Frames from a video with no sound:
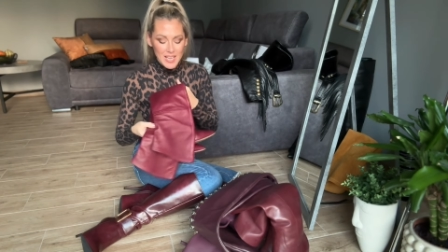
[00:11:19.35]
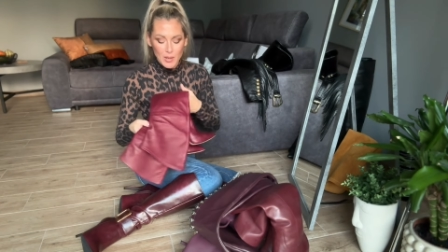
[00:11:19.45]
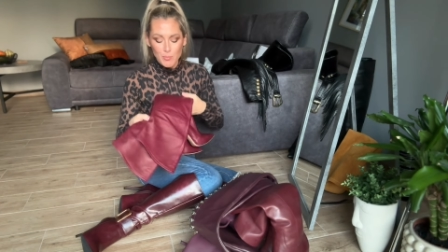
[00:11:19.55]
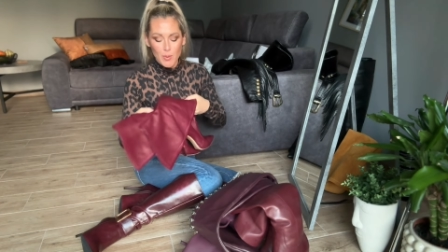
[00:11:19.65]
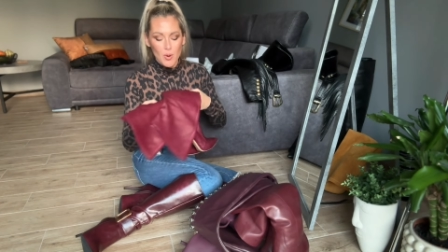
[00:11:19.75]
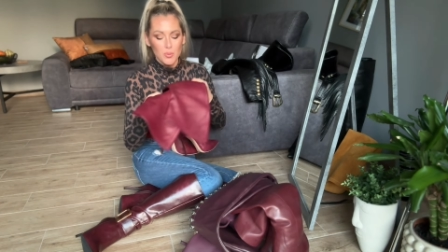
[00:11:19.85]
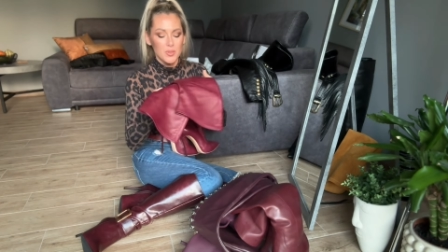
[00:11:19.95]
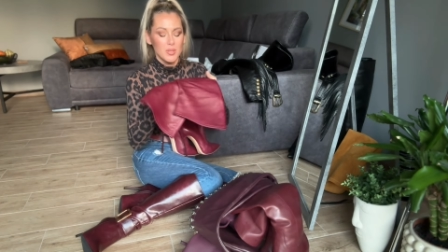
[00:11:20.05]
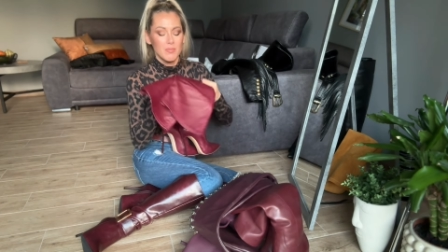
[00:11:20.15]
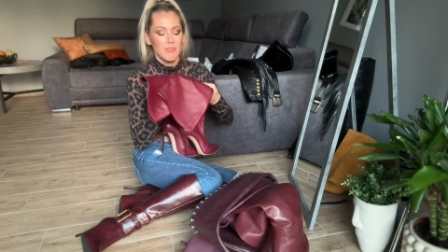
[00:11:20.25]
i bought
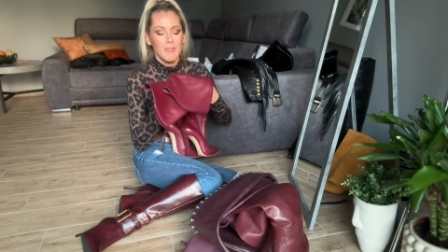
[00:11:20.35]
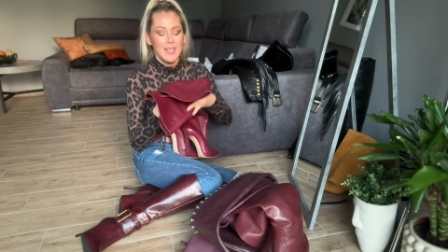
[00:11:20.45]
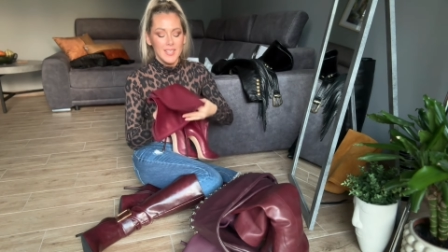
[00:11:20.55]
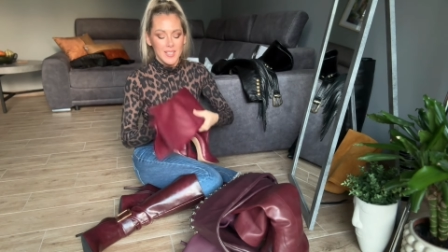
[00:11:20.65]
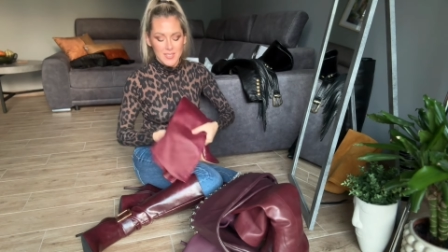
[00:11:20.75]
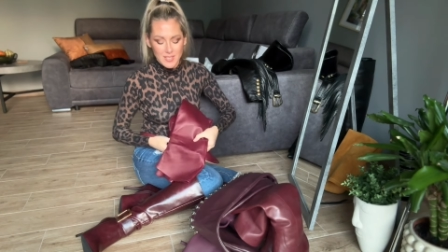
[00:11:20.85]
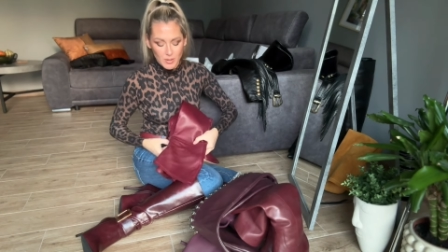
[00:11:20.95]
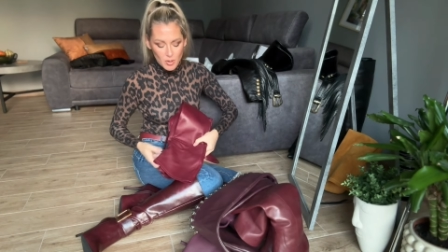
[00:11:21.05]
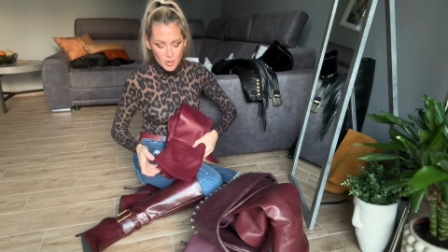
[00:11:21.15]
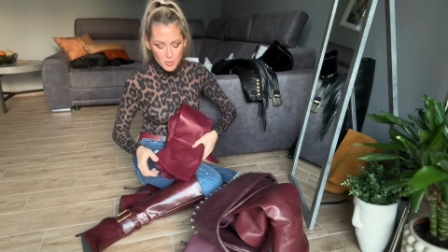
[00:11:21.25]
many years
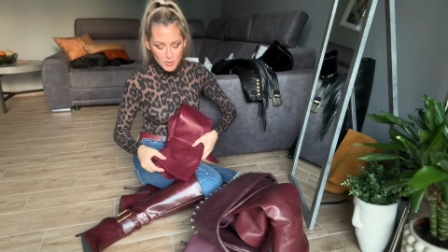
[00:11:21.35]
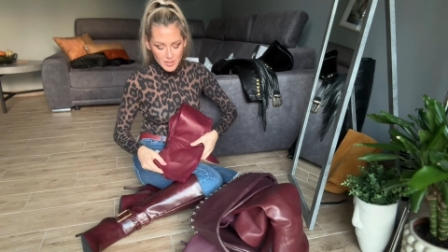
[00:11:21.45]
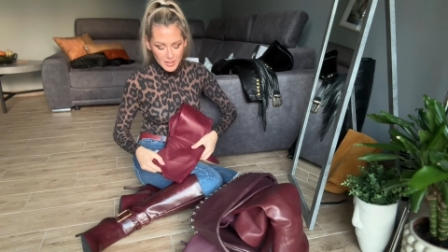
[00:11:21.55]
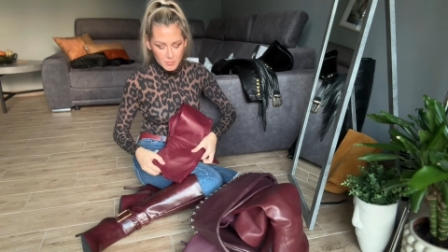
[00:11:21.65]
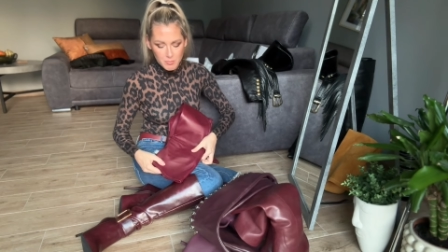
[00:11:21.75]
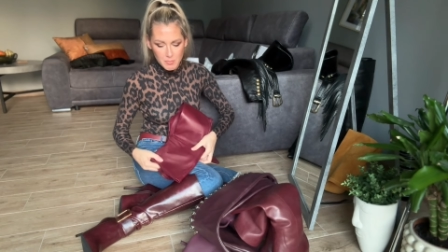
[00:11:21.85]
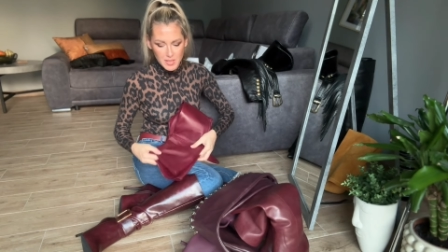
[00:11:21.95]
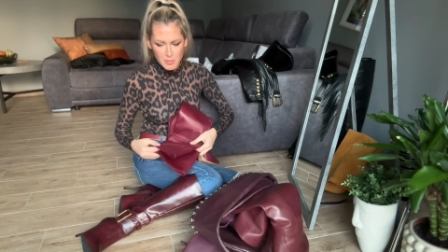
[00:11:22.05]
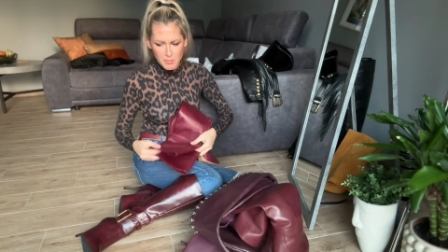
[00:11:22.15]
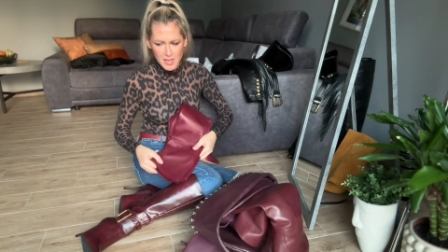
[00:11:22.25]
ago like
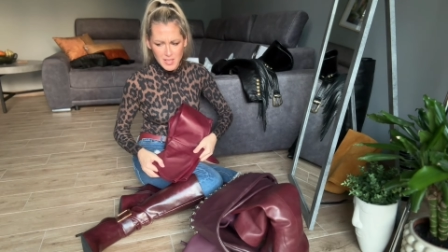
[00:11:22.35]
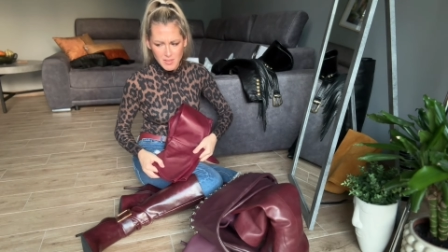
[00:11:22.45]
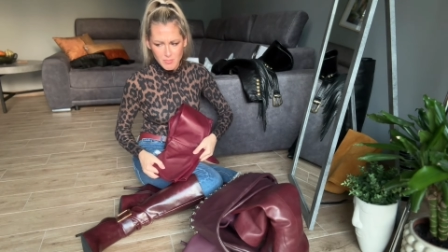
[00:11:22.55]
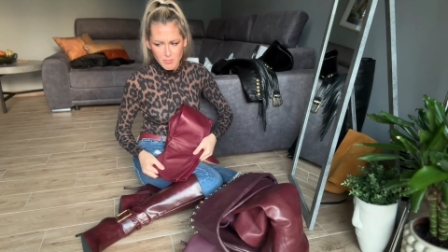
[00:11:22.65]
many many